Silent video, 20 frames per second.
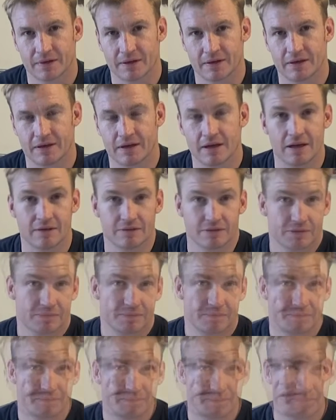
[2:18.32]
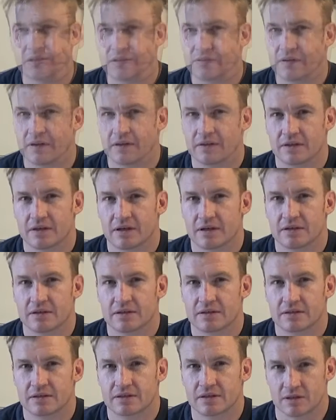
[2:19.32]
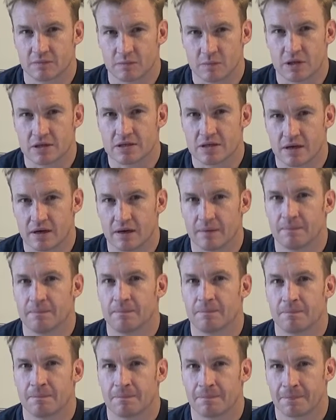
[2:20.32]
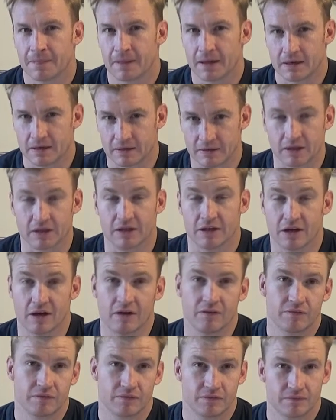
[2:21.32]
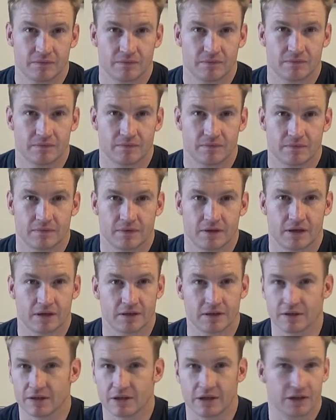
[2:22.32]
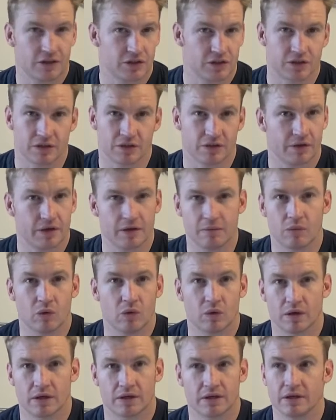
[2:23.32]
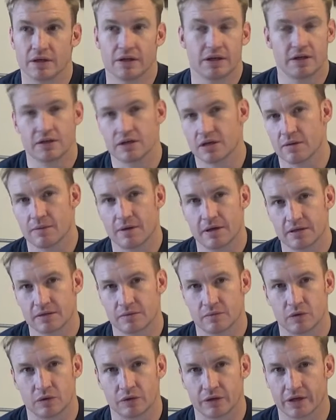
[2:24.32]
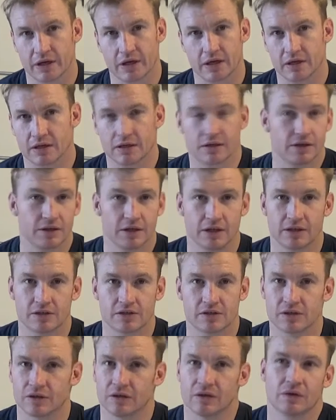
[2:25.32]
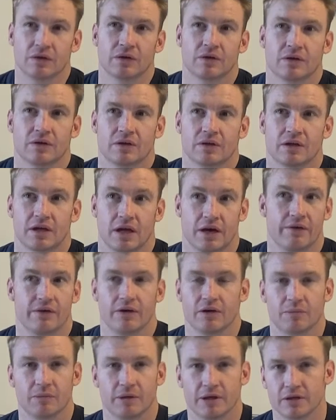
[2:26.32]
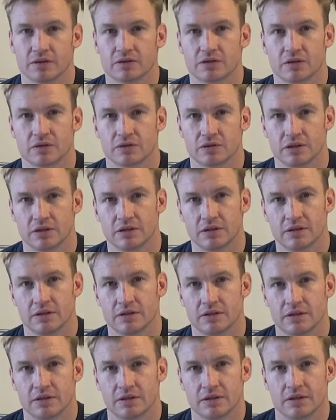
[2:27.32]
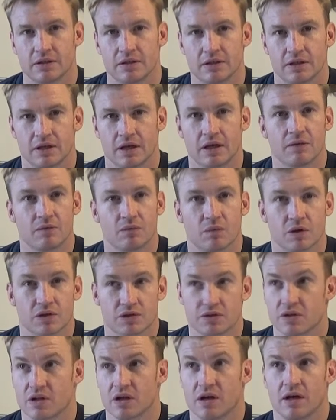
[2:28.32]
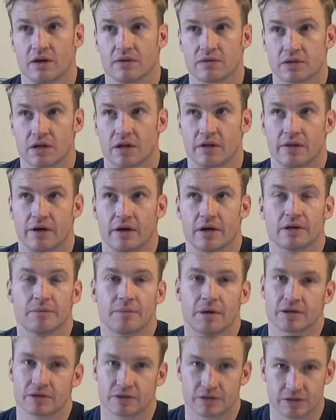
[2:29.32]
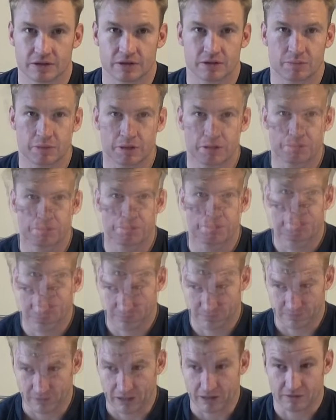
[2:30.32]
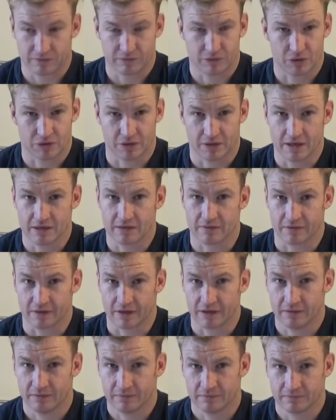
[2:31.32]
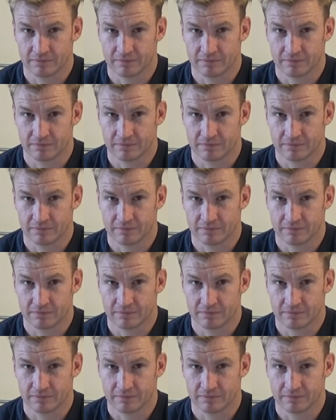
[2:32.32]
And I left. No, I just felt that I'd done my time, and I'd done enough, and I didn't need to do any more. I didn't need to go back to war again. I didn't need to carry on being a soldier. It wasn't the lifestyle that I imagined it to be. I look forward to the end of the day.